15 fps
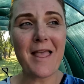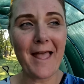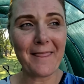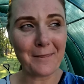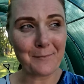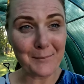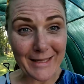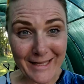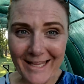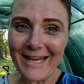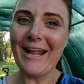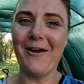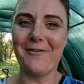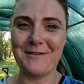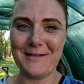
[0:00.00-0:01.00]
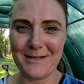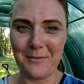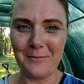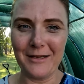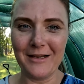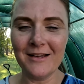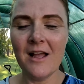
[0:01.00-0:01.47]
at the beginning of
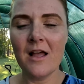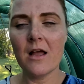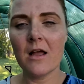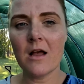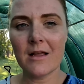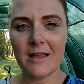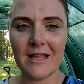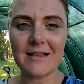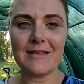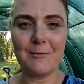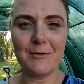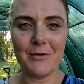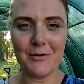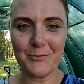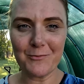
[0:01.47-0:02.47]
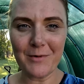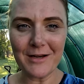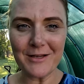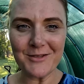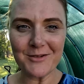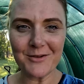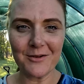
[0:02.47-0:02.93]
summer get some of those
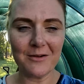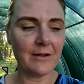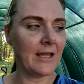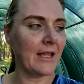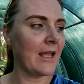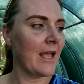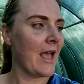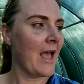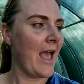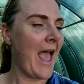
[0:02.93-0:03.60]
runners going